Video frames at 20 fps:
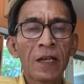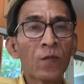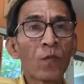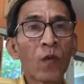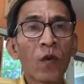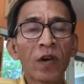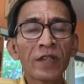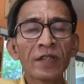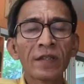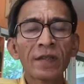
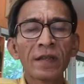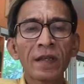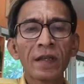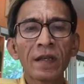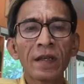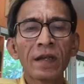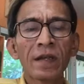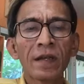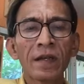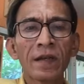It was
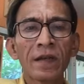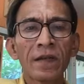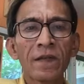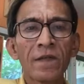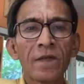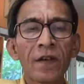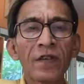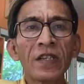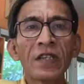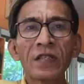
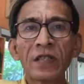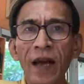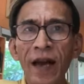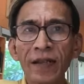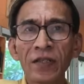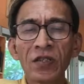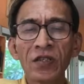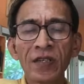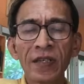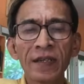very
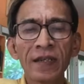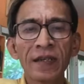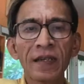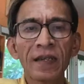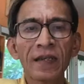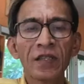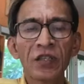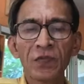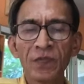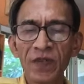
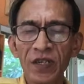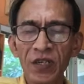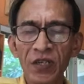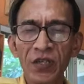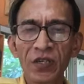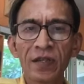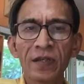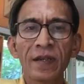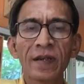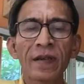touching
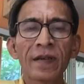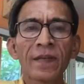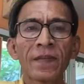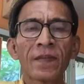speech.